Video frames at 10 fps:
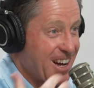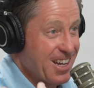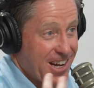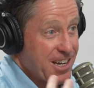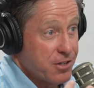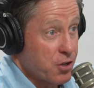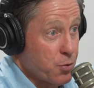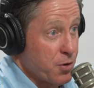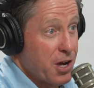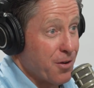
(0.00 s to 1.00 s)
I
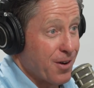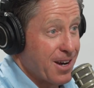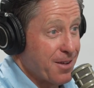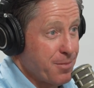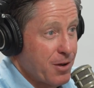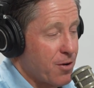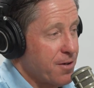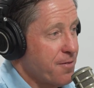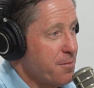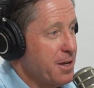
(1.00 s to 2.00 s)
don't know, right? It'd be
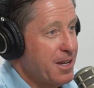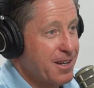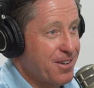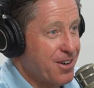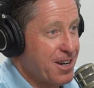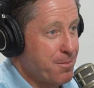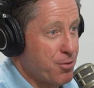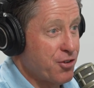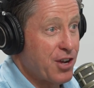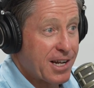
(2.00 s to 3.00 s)
hard for me to try to
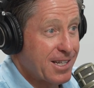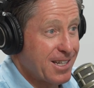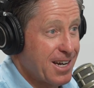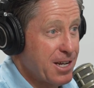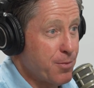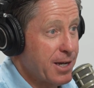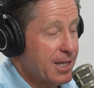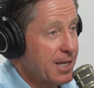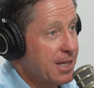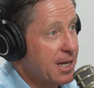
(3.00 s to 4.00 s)
project in any way
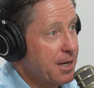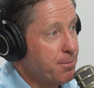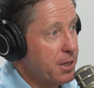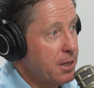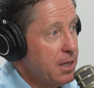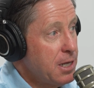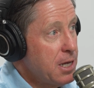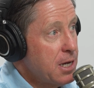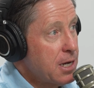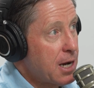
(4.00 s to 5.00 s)
like that. But
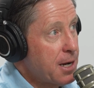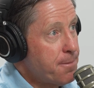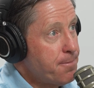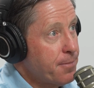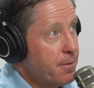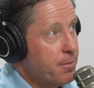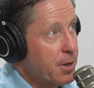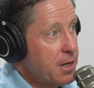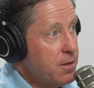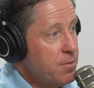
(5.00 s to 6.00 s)

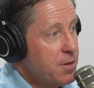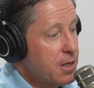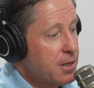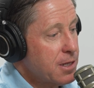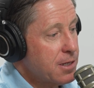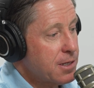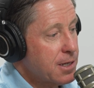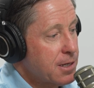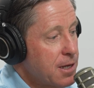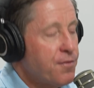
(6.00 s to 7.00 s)
I do think
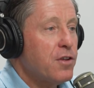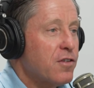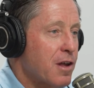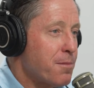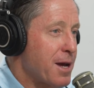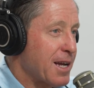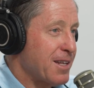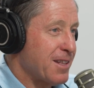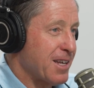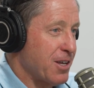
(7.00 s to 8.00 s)
that if you just come back
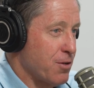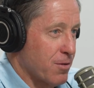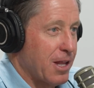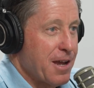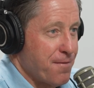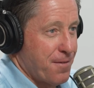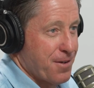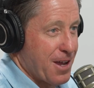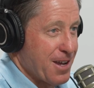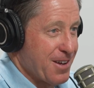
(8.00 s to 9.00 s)
to like your life,
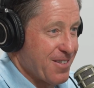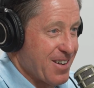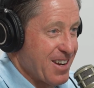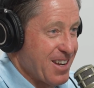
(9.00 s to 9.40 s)
okay, right?